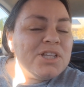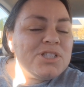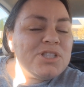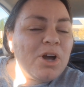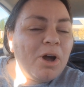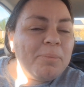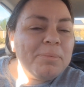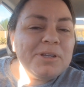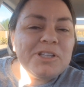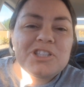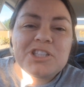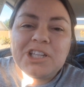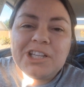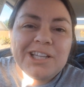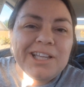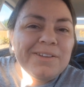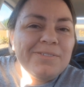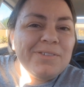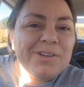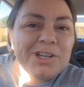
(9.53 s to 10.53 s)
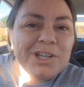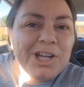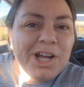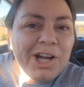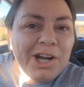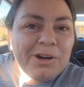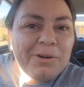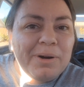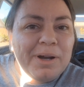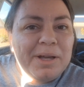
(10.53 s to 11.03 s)
So I'm just going to give it a
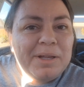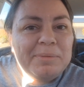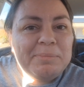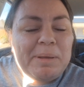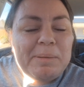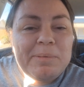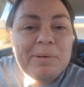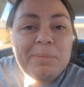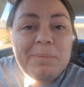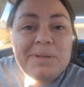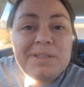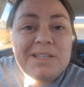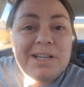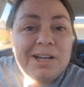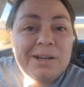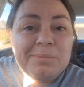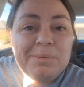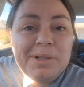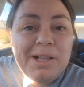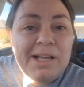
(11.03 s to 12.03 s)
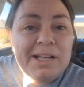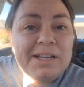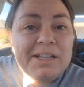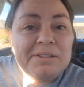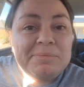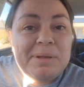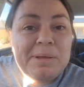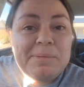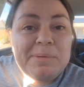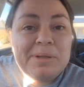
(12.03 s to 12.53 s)
go, and maybe I'll be terrible at
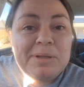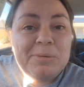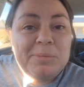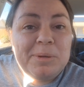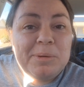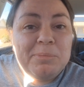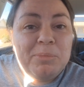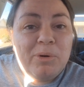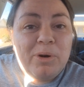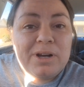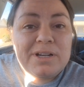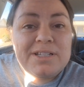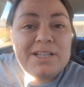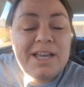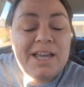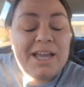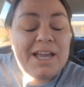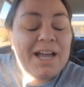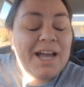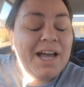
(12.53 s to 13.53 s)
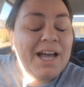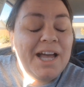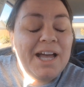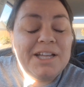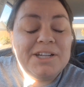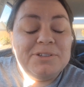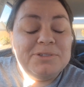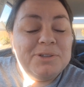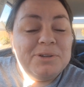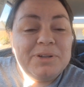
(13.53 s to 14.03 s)
it. Maybe it'll be a boring day.
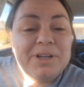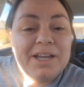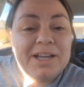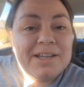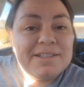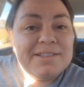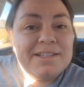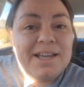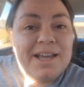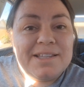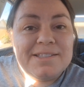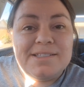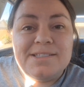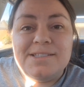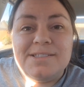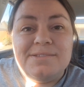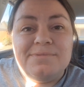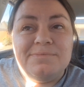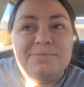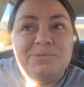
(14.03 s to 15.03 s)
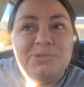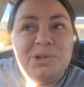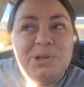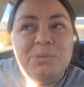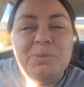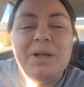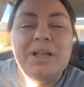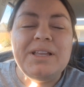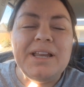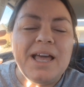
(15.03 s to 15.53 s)
I don't know yet because it hasn't,
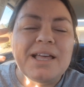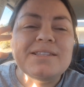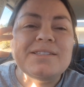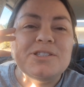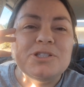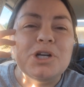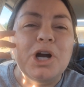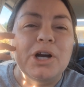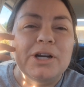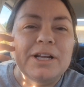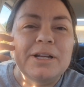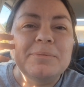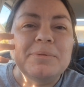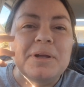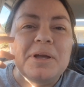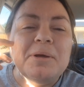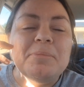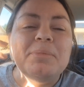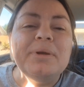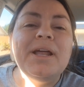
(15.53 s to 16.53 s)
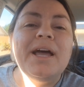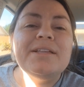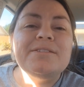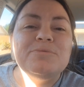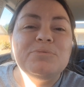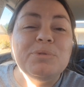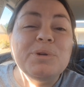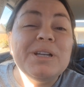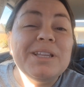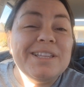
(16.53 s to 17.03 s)
well, it has started, but it
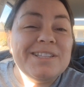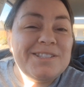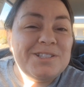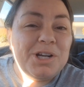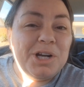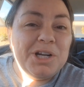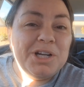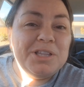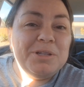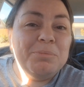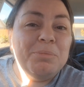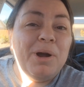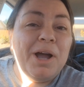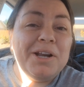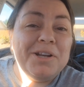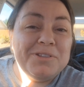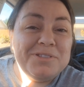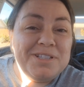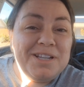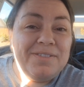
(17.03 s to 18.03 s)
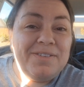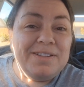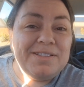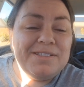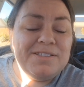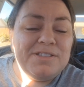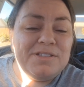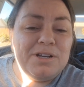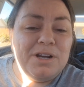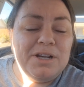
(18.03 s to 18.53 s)
hasn't really started. The bridal stuff
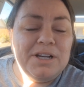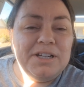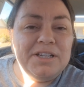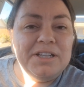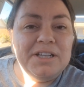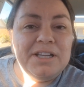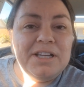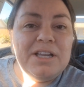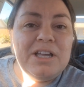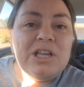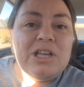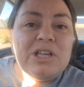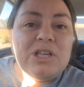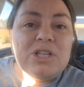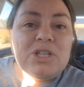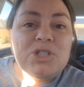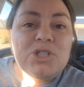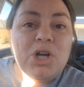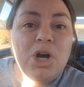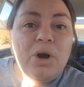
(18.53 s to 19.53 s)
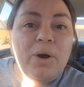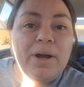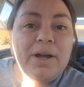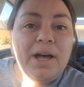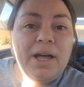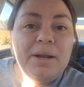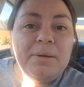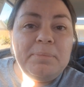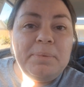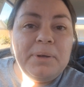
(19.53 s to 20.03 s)
hasn't started. So I
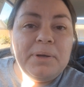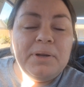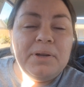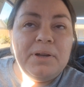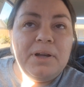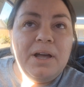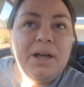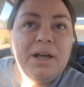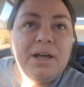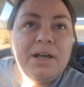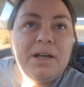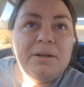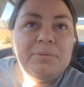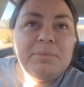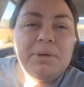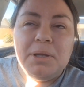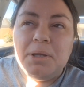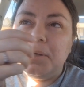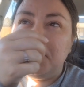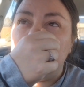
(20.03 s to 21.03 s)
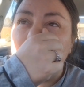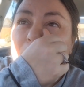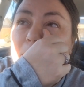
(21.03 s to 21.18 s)
got up